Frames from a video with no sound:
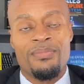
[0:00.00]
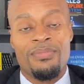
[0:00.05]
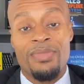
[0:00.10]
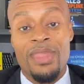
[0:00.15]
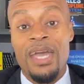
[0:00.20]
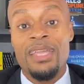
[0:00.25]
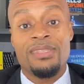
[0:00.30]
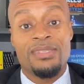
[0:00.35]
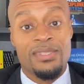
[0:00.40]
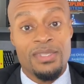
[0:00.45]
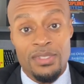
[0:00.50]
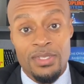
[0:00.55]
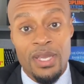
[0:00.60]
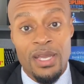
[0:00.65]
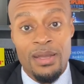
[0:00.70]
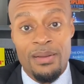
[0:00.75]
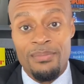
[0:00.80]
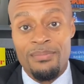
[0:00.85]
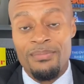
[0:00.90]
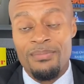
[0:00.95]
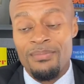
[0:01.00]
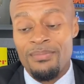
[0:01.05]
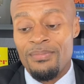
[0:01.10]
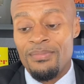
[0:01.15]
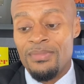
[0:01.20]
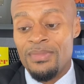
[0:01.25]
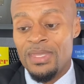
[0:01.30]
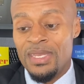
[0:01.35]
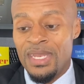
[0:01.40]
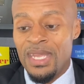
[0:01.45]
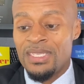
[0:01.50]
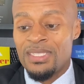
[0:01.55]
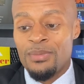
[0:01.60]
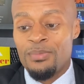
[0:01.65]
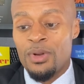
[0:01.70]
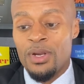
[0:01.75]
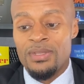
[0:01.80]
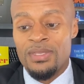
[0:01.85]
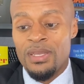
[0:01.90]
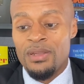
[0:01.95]
That's the job. And that's the
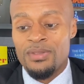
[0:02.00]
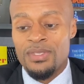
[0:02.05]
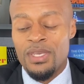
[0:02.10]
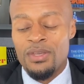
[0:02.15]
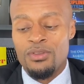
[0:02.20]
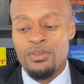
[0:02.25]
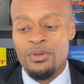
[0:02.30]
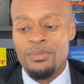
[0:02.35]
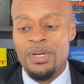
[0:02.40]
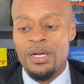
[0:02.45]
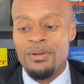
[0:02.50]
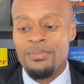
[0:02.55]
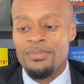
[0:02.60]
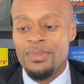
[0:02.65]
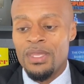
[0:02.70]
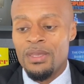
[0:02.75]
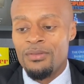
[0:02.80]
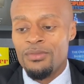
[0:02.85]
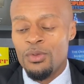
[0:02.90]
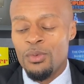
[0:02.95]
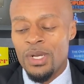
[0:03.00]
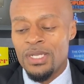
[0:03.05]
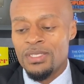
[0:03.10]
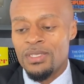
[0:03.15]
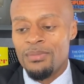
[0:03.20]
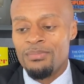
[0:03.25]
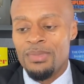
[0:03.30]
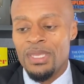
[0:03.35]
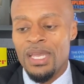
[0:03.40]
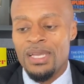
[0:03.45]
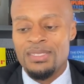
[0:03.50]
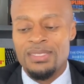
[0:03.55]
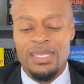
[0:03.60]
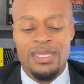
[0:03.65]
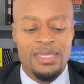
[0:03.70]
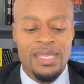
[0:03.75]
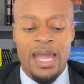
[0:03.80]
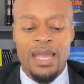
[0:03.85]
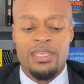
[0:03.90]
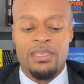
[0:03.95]
part they don't tell you about. Now, if you watch some
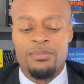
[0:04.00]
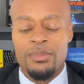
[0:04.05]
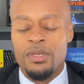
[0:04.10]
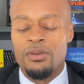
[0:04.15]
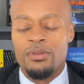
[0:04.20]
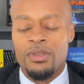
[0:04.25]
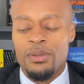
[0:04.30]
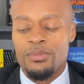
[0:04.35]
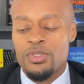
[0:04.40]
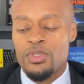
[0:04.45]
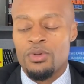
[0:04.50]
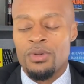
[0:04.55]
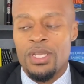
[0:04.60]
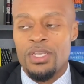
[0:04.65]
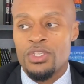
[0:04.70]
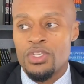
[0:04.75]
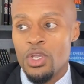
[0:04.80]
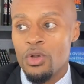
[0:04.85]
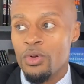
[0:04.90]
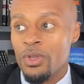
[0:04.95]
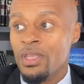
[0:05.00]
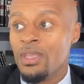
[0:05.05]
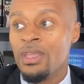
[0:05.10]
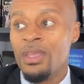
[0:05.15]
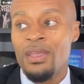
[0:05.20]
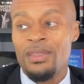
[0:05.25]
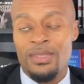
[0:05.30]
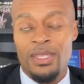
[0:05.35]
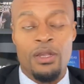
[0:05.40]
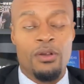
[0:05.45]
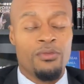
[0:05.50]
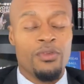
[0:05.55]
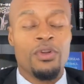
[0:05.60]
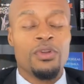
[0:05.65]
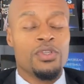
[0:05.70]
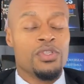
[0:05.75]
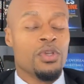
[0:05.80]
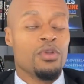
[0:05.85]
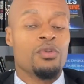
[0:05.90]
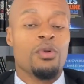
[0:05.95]
Beyonce documentary, I'm sure they show it. They don't
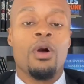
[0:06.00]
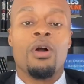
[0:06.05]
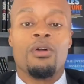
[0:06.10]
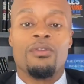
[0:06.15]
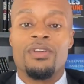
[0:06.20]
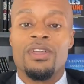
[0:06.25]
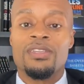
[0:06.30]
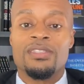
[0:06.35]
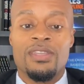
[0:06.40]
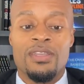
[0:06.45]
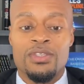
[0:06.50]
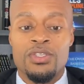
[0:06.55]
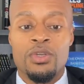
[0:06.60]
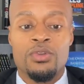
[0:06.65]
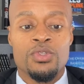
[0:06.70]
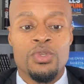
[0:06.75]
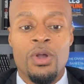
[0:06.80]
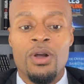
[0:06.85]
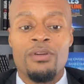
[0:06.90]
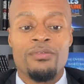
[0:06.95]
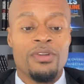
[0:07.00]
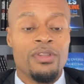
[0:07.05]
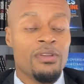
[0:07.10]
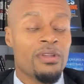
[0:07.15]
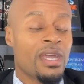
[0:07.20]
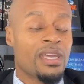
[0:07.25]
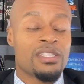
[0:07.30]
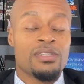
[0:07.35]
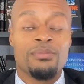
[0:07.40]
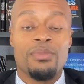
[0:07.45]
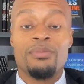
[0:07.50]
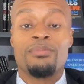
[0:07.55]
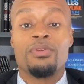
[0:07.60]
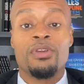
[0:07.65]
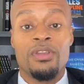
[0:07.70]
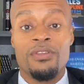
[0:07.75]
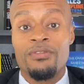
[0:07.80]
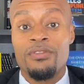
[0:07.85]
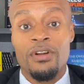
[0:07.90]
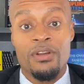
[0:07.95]
really show you all of it, because they shows you all of it, it'll actually be
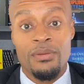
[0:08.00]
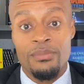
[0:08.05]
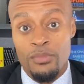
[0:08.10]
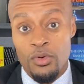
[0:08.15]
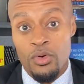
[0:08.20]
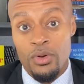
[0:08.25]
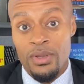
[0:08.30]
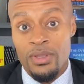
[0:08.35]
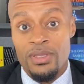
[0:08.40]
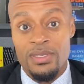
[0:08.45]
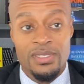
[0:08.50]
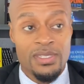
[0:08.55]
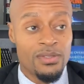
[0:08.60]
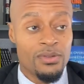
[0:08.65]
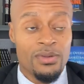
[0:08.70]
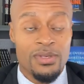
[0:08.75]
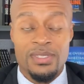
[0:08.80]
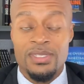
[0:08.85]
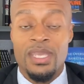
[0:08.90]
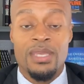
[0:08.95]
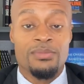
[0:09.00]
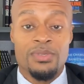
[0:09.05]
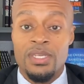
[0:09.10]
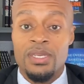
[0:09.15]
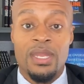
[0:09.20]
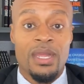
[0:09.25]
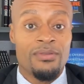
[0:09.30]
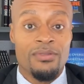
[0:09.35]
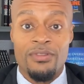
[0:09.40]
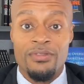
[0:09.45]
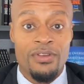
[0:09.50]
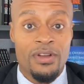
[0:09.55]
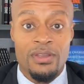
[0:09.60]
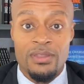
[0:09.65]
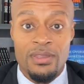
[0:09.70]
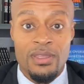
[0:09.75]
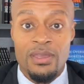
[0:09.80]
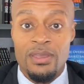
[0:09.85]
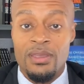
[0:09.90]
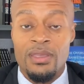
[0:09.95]
pretty fucking boring because they're doing the same shit every
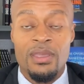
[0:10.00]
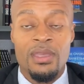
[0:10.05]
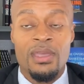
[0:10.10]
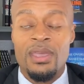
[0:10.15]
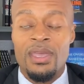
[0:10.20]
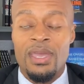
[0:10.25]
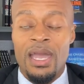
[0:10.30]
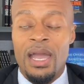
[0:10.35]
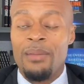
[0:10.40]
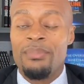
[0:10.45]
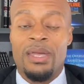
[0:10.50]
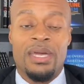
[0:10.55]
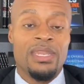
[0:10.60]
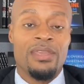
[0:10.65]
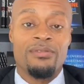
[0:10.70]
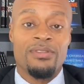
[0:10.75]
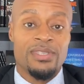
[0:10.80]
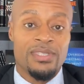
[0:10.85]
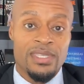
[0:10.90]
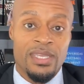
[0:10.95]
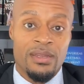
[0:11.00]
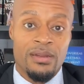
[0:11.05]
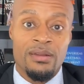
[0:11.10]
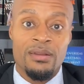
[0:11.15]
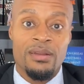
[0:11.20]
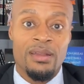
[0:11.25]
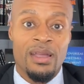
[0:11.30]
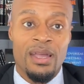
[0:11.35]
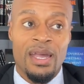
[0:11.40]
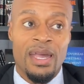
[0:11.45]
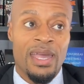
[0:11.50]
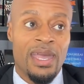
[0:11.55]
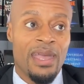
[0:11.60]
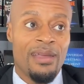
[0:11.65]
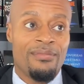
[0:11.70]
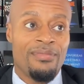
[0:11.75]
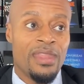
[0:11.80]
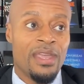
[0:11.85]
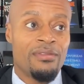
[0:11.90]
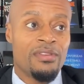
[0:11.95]
fucking day. I'm not even a singer. I
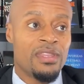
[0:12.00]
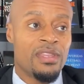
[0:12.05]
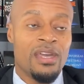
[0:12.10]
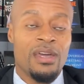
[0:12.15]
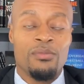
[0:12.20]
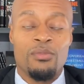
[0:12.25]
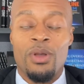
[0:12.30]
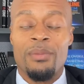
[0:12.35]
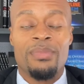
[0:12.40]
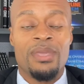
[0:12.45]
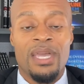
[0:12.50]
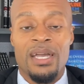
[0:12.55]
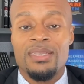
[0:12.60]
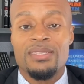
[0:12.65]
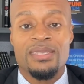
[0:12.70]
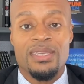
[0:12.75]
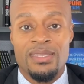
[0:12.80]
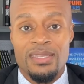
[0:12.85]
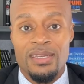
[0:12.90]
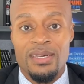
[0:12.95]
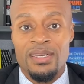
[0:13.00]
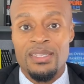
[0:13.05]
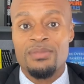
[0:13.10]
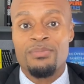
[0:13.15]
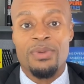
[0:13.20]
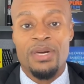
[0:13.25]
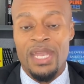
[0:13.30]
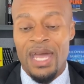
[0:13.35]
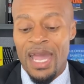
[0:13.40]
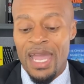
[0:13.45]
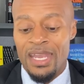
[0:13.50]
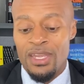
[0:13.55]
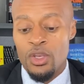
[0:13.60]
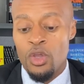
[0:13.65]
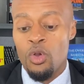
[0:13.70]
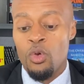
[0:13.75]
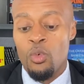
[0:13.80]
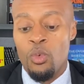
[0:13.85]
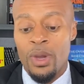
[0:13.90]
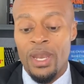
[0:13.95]
have never done what Beyonce does, but I
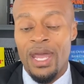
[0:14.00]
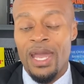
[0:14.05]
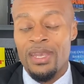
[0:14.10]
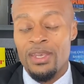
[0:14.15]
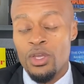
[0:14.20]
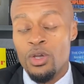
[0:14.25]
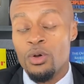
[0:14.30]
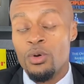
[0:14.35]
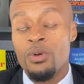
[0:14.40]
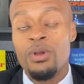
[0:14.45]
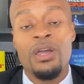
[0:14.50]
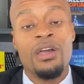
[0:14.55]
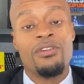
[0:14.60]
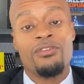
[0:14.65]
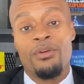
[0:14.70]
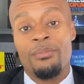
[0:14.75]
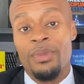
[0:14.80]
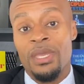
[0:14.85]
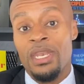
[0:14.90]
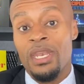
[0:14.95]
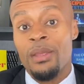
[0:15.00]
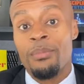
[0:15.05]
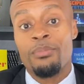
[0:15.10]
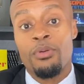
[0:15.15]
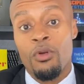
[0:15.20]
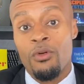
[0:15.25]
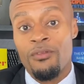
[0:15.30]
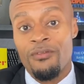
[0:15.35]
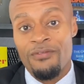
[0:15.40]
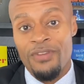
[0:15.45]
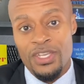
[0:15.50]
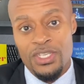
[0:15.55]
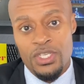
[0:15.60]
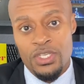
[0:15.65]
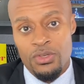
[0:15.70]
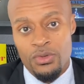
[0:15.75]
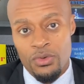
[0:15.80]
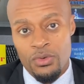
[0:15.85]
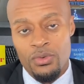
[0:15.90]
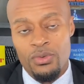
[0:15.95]
know what I know from being a
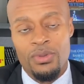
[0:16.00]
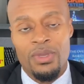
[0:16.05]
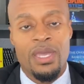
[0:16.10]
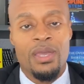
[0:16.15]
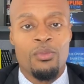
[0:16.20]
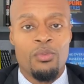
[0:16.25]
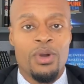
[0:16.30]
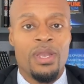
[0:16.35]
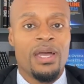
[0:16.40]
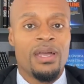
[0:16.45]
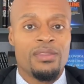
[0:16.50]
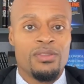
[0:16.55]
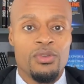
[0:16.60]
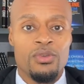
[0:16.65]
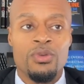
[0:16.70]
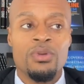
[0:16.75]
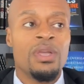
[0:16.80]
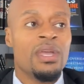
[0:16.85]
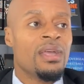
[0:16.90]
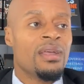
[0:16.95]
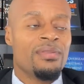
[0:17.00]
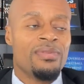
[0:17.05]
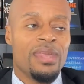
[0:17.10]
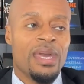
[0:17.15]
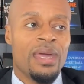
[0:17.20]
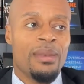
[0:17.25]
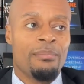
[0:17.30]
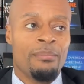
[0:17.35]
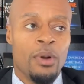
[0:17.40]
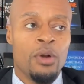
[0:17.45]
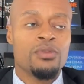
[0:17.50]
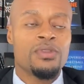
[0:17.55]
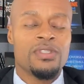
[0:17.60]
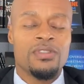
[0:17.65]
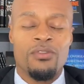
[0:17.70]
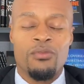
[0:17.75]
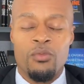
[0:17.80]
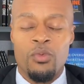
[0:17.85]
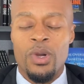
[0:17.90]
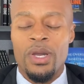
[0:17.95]
professional at what I do, that most
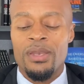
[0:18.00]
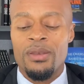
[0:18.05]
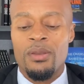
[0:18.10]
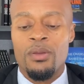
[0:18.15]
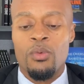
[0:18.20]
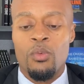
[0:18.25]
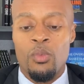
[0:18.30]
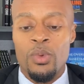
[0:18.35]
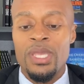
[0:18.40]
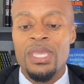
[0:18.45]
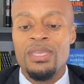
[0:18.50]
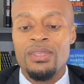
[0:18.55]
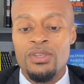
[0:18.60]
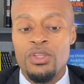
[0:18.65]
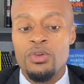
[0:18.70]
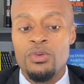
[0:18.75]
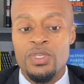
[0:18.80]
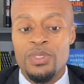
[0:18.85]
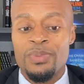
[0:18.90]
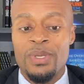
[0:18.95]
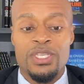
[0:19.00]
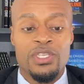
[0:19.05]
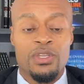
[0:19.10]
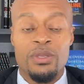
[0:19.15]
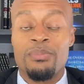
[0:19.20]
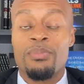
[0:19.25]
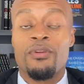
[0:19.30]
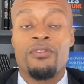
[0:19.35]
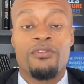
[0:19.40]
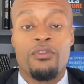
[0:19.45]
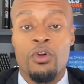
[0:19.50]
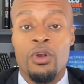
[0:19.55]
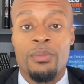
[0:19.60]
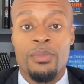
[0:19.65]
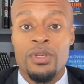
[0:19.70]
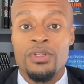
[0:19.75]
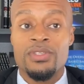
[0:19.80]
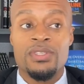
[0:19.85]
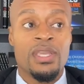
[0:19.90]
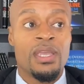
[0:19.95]
of what we do, especially
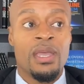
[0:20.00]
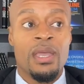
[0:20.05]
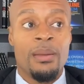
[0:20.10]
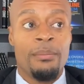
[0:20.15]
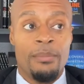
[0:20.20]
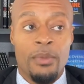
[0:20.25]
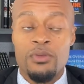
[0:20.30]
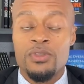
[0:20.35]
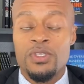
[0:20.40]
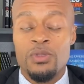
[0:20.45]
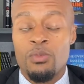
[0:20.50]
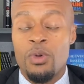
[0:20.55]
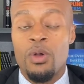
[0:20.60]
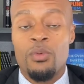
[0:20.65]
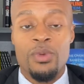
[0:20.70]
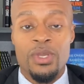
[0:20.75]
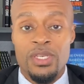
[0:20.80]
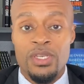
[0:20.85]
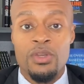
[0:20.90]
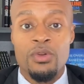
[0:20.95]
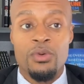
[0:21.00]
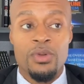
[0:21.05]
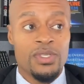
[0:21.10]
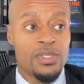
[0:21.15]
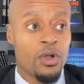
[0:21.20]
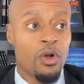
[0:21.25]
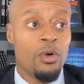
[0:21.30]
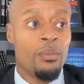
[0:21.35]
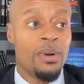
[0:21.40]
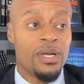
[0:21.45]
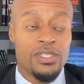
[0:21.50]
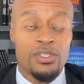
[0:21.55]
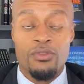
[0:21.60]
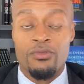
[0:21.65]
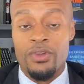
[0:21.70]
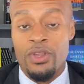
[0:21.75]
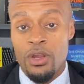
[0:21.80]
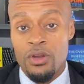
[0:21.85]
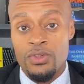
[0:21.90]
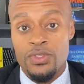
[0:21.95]
performers, most of what we do is a whole bunch of
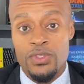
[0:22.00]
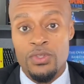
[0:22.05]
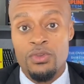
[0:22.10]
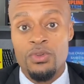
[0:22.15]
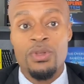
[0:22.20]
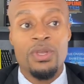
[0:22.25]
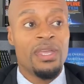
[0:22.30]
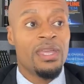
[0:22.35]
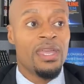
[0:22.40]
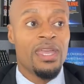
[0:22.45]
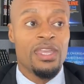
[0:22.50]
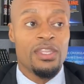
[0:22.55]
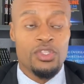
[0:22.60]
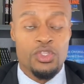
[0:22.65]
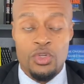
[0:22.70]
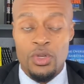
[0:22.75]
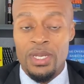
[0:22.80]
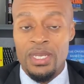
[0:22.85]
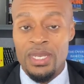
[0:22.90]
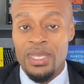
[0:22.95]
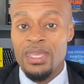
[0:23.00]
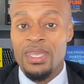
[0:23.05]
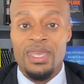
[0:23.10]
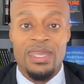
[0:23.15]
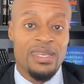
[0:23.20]
rehearsal and training.